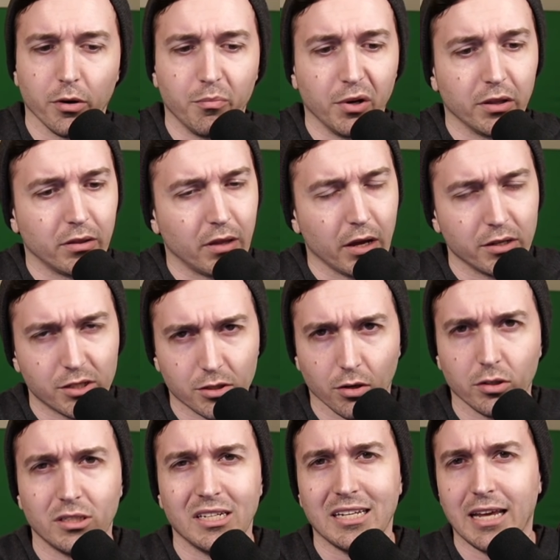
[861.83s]
but they
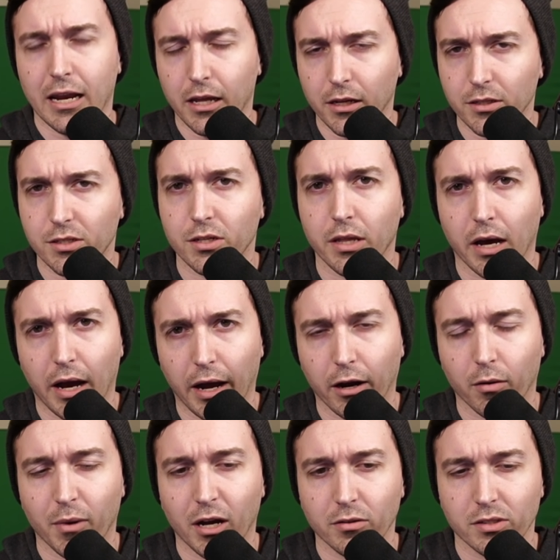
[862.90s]
start to get into the higher
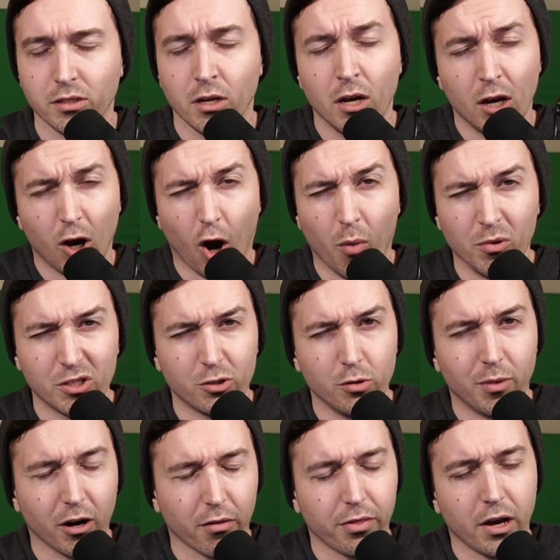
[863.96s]
amounts, almost to
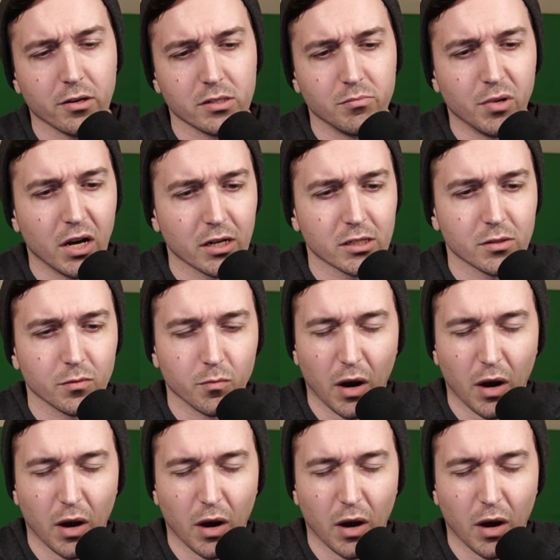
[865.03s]
about $1,000.